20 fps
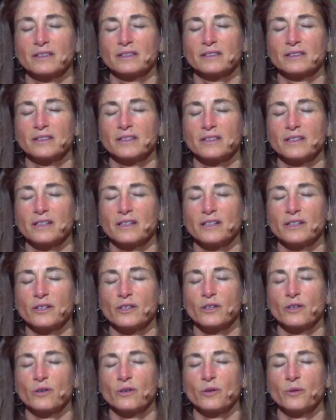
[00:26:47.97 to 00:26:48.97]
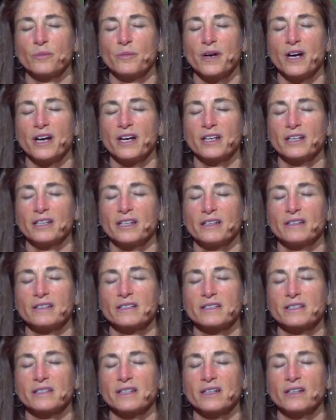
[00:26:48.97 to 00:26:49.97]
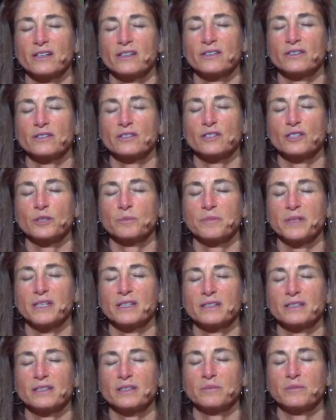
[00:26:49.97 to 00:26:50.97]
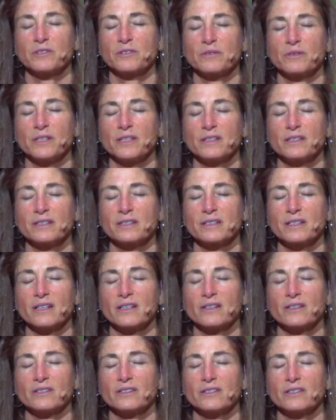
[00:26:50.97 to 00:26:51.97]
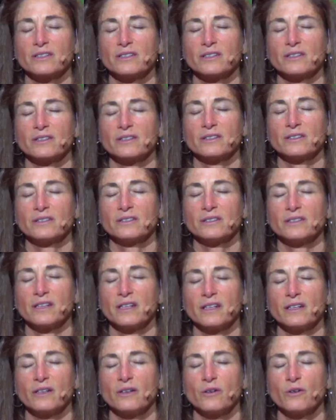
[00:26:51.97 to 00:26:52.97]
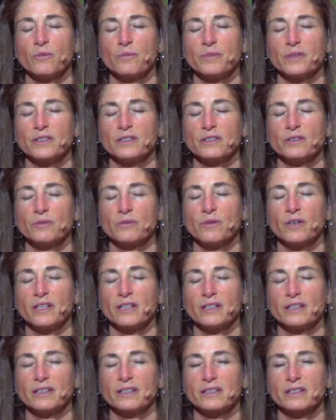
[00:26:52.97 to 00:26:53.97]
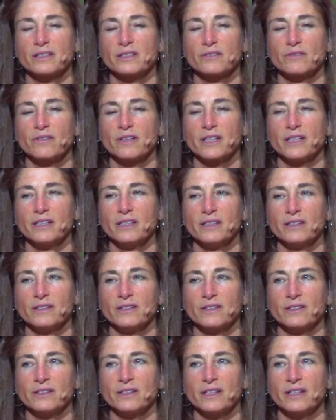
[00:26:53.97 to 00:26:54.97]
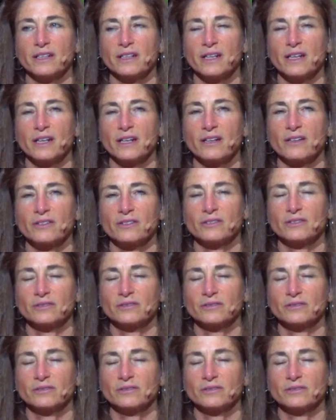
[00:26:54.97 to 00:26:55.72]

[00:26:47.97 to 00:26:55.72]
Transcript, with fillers: So that your whole body, the cells, the spaces between the cells yield and open to what is right here and now.